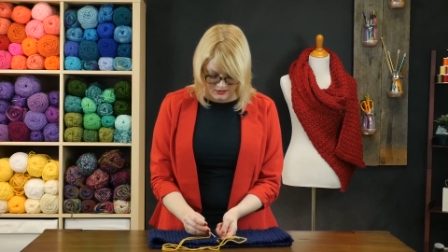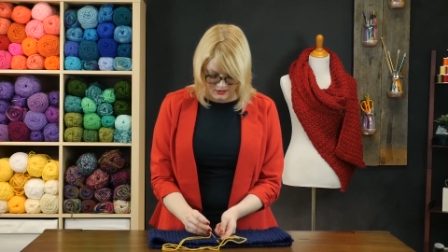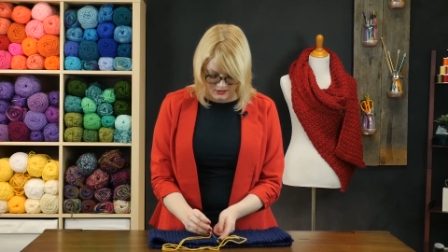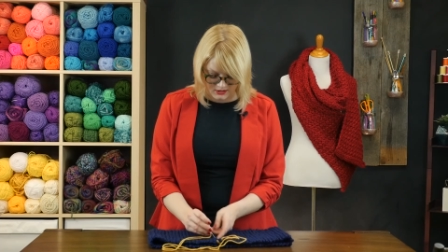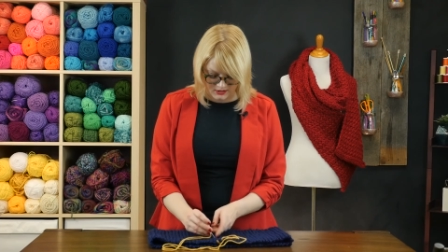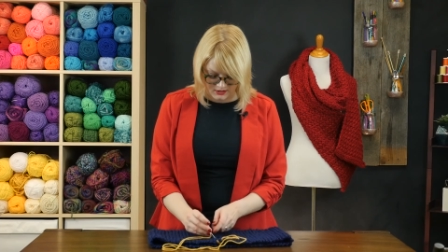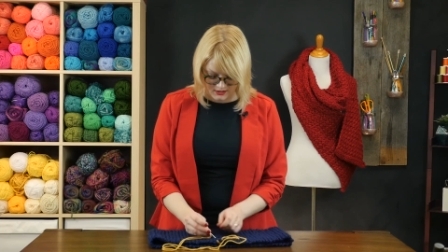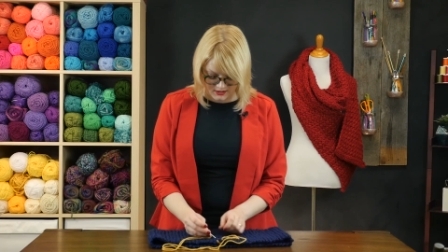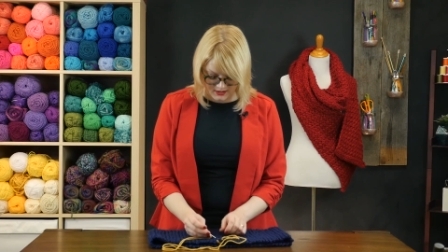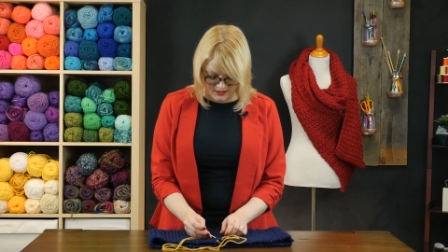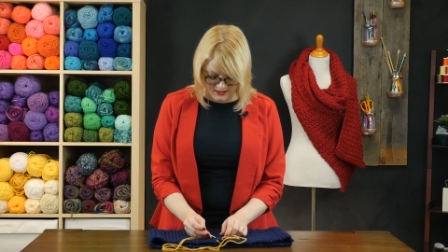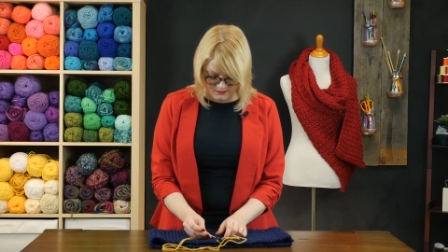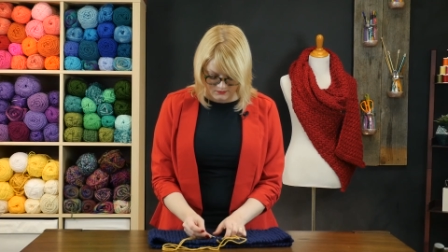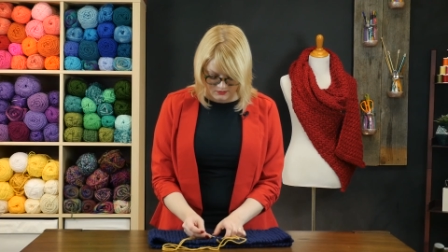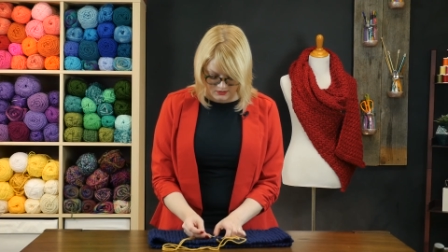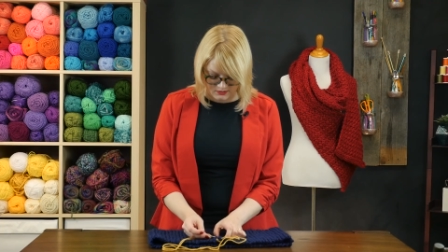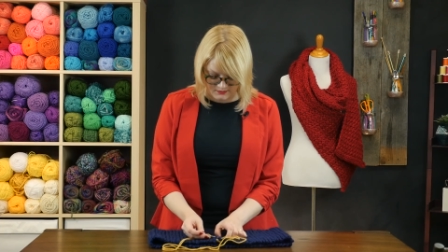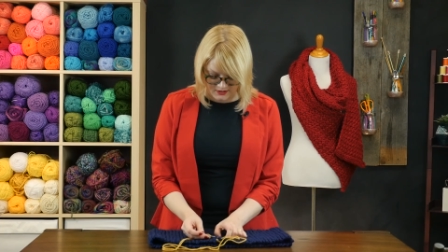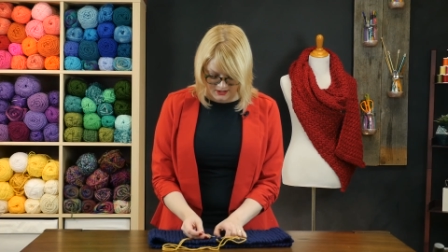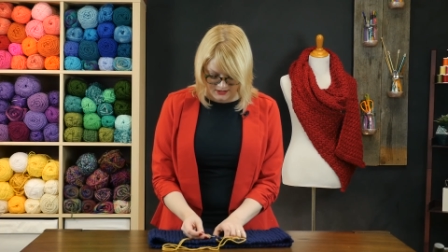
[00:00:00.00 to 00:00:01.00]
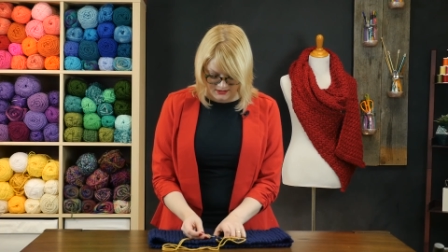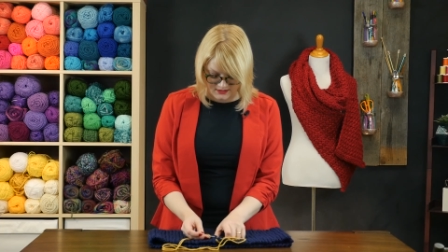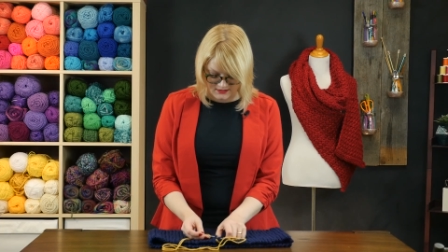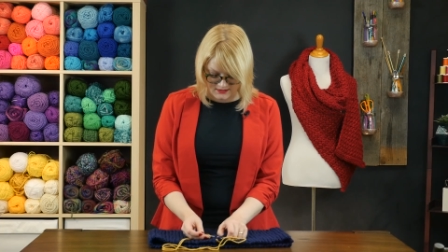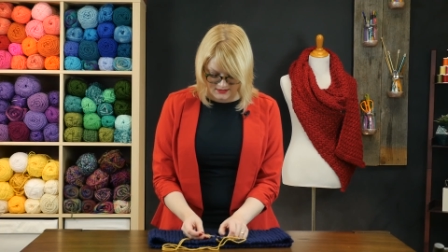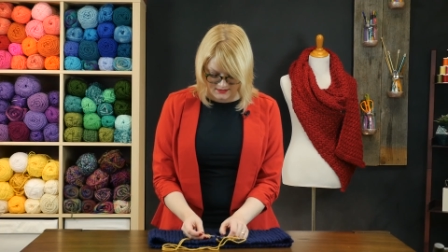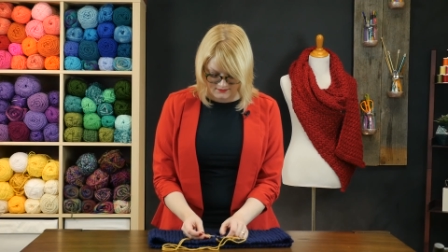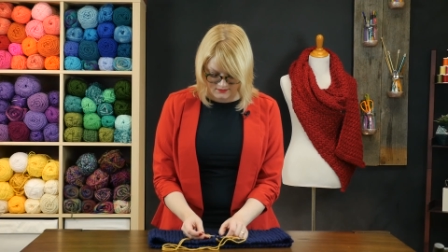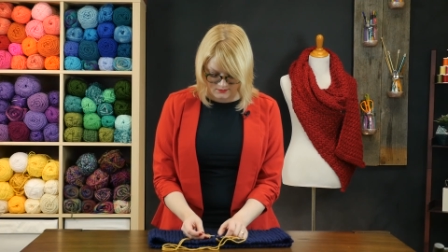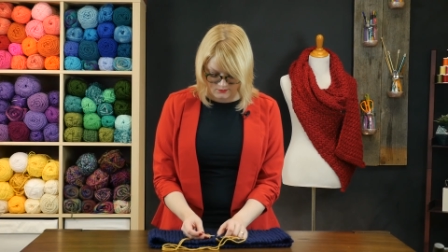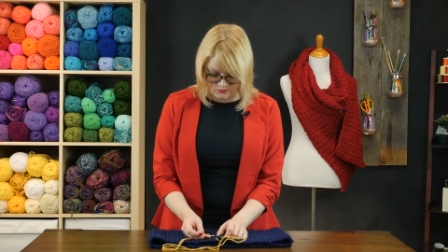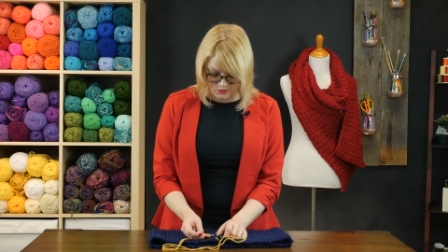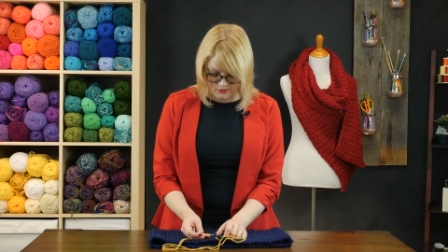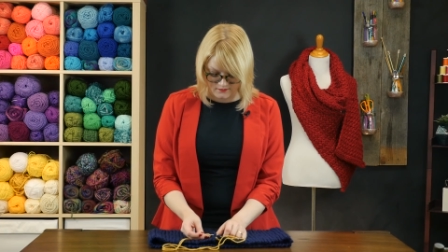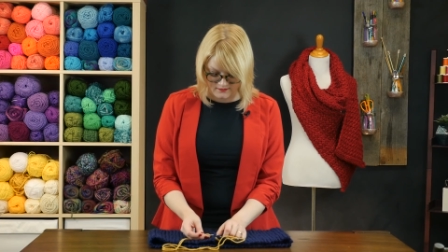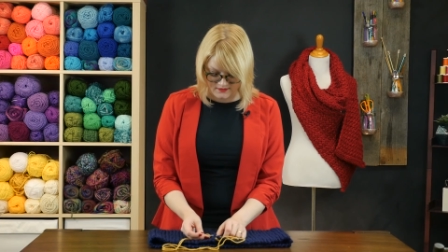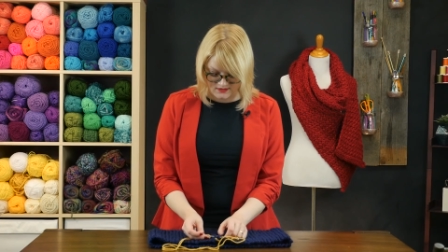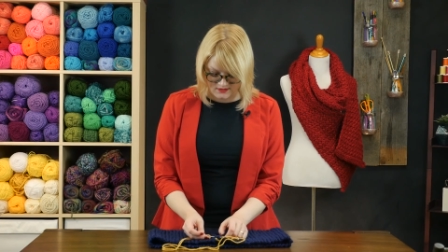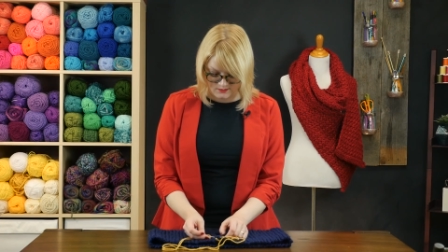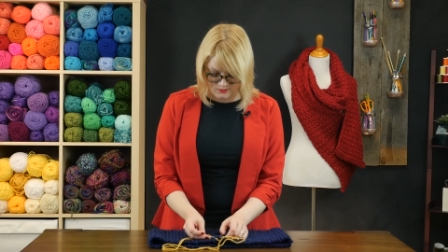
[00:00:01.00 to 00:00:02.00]
And I want to make this even more
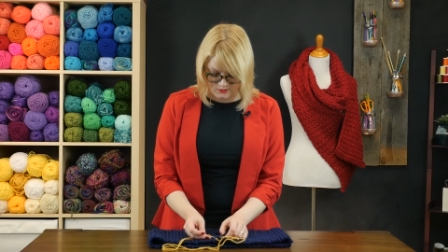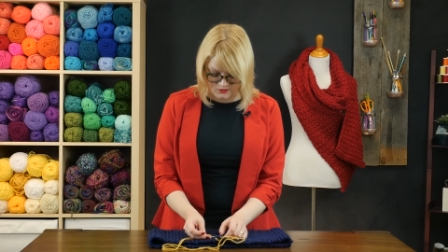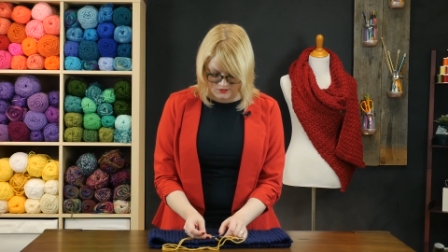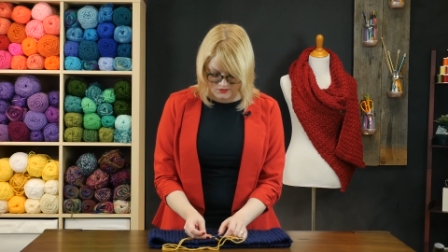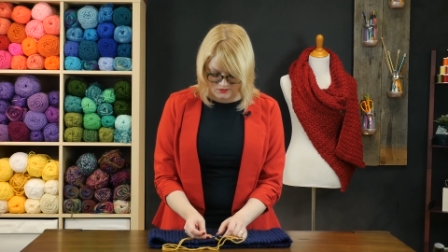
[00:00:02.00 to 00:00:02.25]
visible,